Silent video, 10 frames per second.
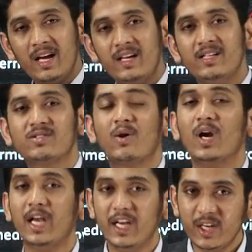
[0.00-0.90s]
It is
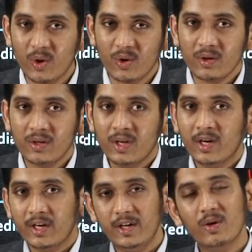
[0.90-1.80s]
called
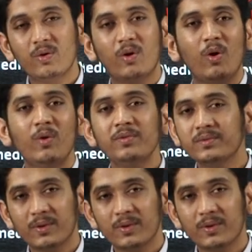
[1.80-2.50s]
NeoCov.